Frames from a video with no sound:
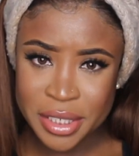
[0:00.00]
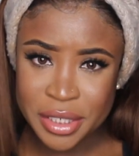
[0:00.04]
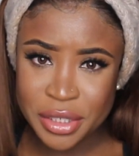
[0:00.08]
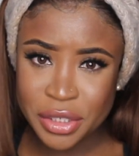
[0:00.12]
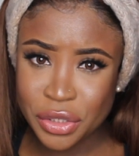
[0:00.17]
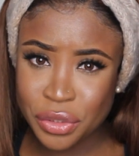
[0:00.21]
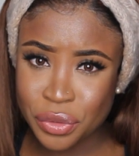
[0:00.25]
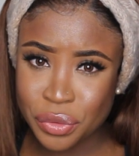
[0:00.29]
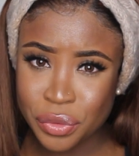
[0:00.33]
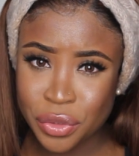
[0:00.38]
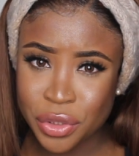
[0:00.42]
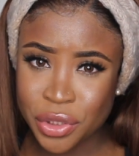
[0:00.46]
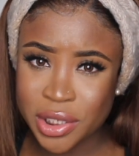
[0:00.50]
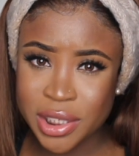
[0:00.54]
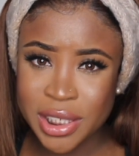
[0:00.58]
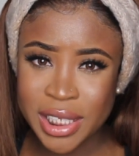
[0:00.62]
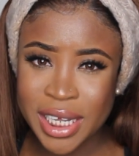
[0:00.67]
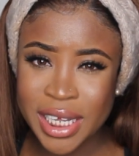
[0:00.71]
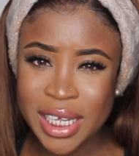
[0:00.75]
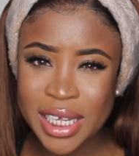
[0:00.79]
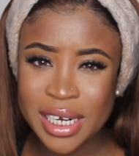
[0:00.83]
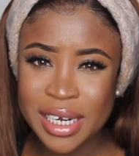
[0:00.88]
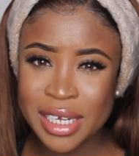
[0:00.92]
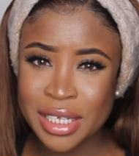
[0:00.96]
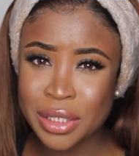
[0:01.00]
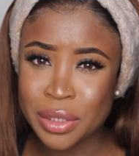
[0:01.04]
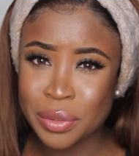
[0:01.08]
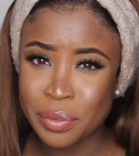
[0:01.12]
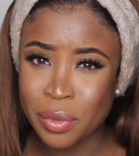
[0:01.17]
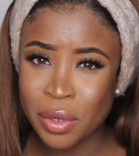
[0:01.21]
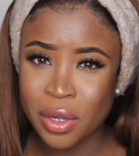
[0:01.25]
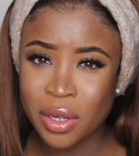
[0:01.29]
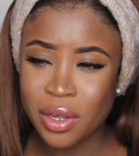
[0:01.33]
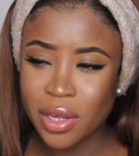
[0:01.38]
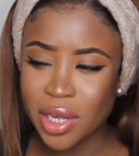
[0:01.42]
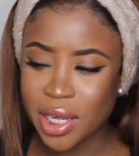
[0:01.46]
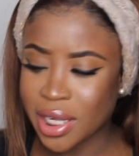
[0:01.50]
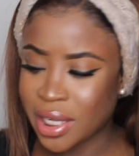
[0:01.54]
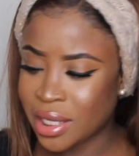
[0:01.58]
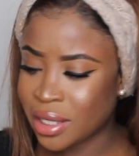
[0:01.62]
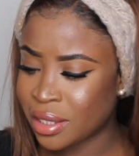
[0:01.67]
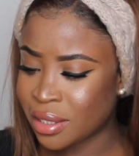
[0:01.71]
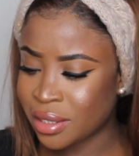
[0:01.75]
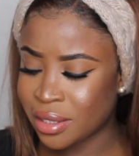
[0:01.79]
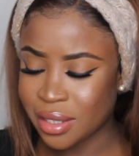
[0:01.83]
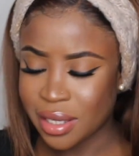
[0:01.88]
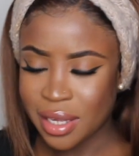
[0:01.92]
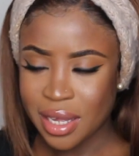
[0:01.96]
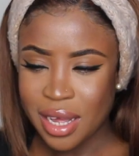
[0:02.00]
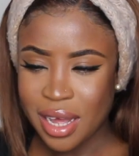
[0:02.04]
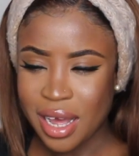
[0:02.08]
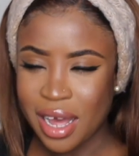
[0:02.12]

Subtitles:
it to your liking as well, because